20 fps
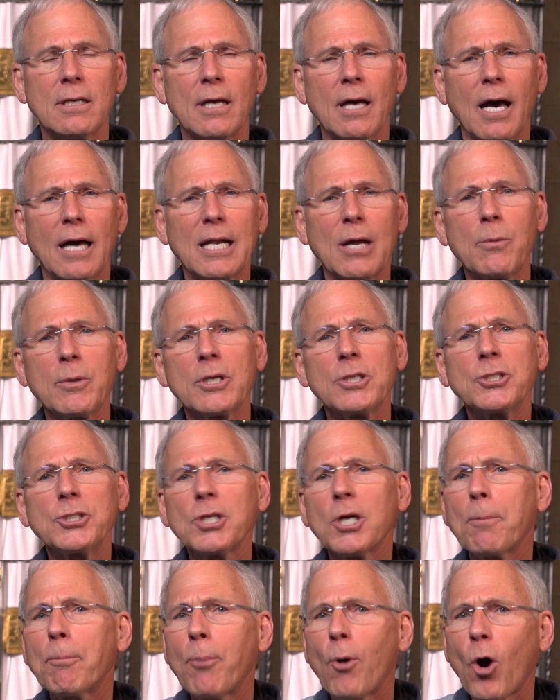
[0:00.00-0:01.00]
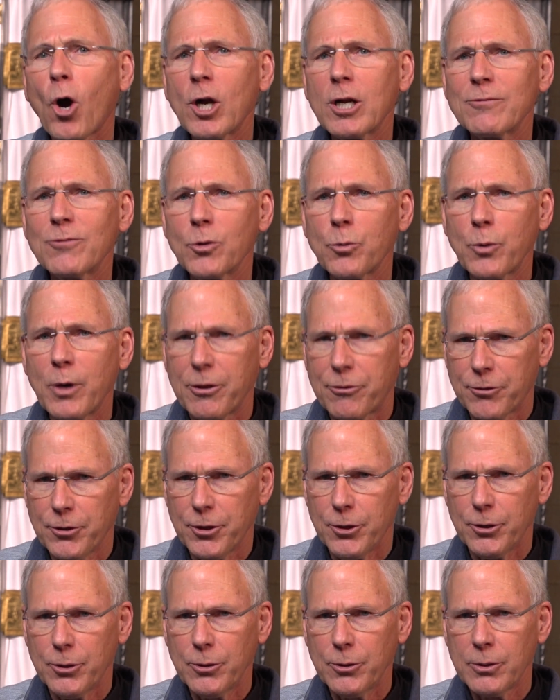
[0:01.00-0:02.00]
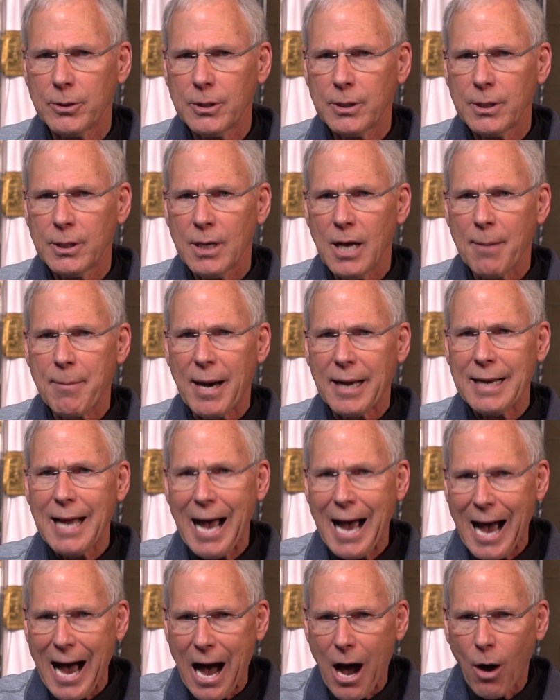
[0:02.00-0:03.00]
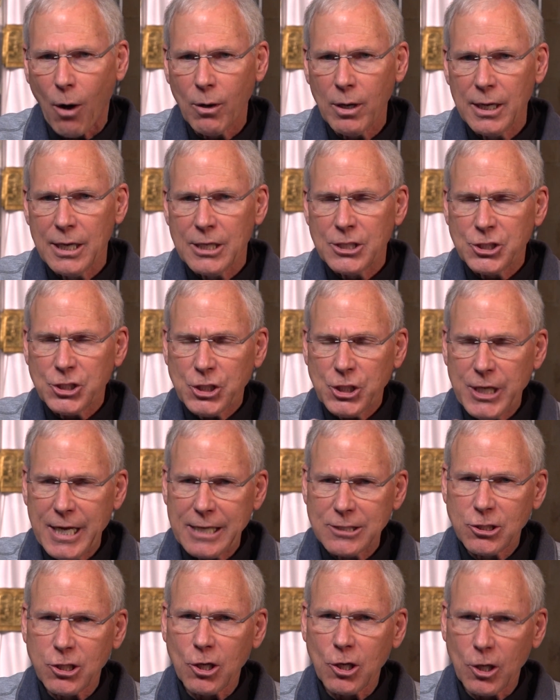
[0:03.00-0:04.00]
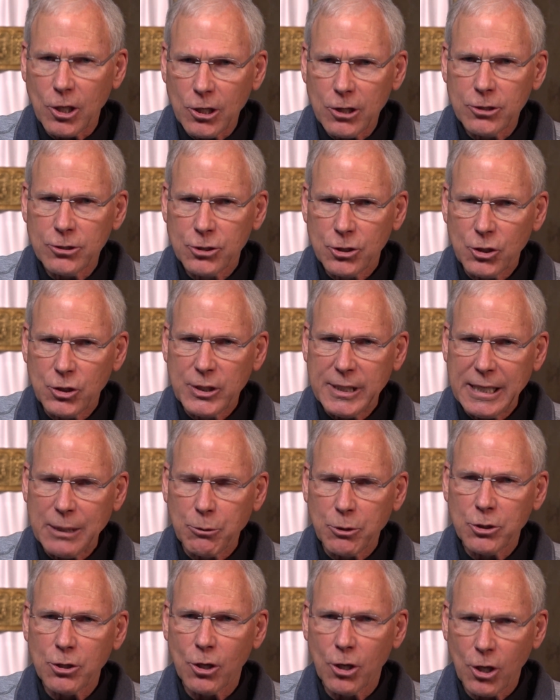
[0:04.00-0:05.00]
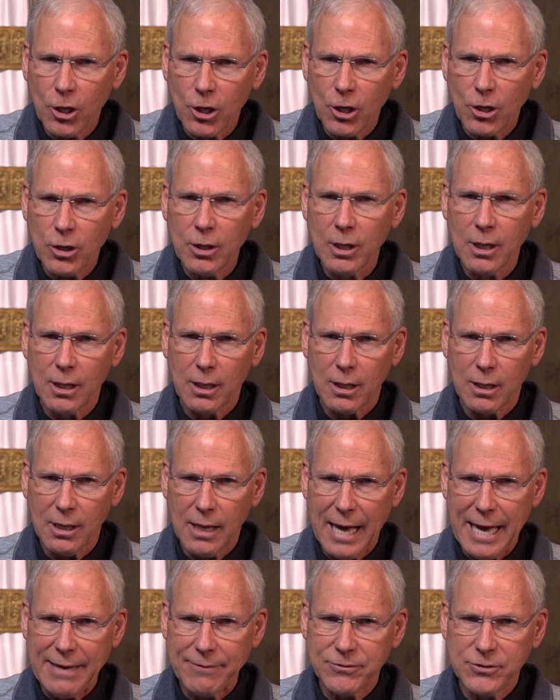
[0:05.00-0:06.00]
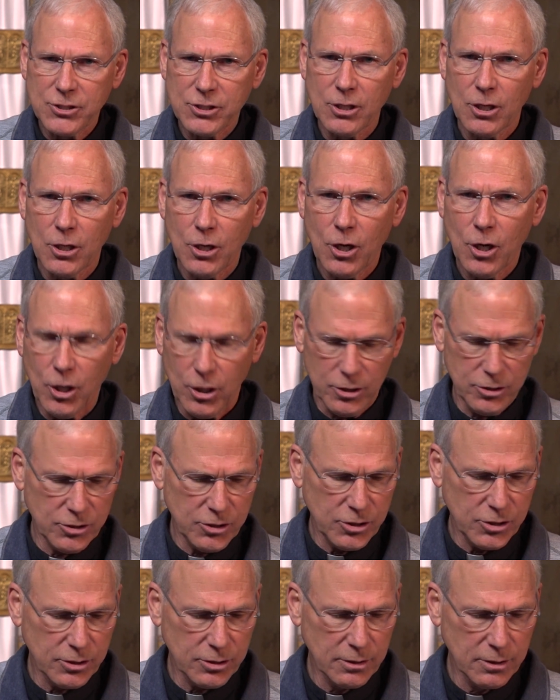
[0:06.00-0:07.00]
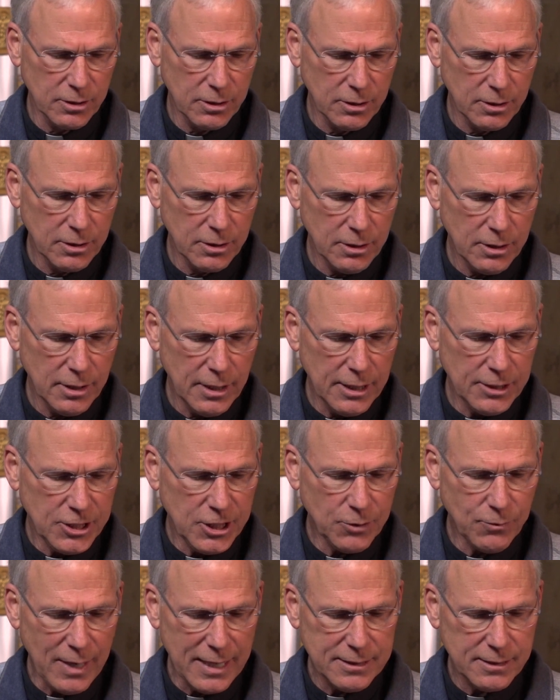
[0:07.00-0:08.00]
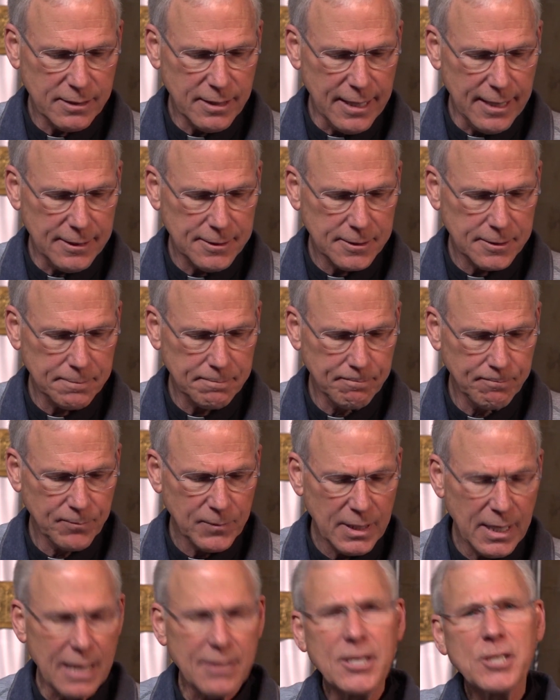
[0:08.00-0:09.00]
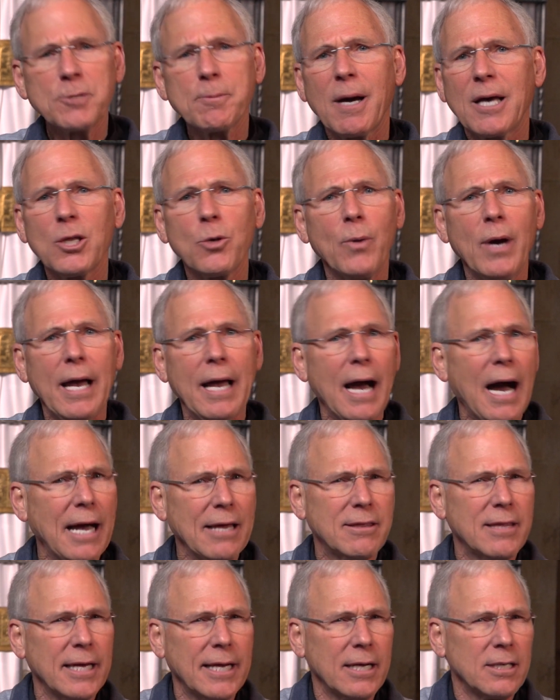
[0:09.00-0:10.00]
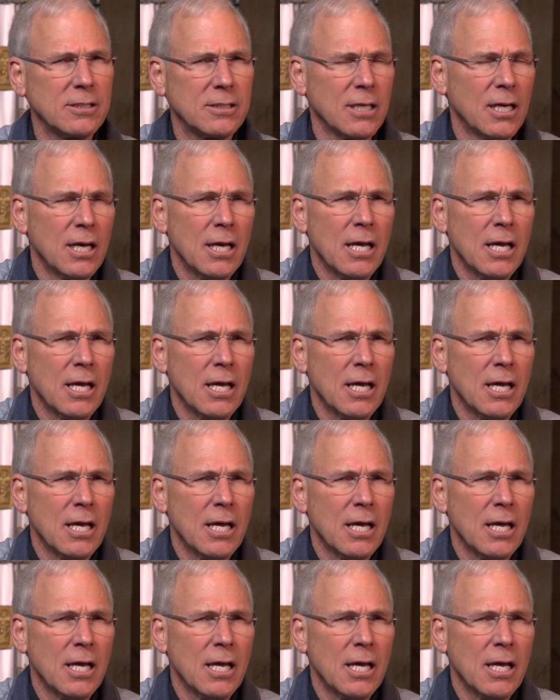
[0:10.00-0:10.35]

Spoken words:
and I want to share part of it with you about how she has learned to deal with her life's hurts. And she writes this, and this, by the way, I think is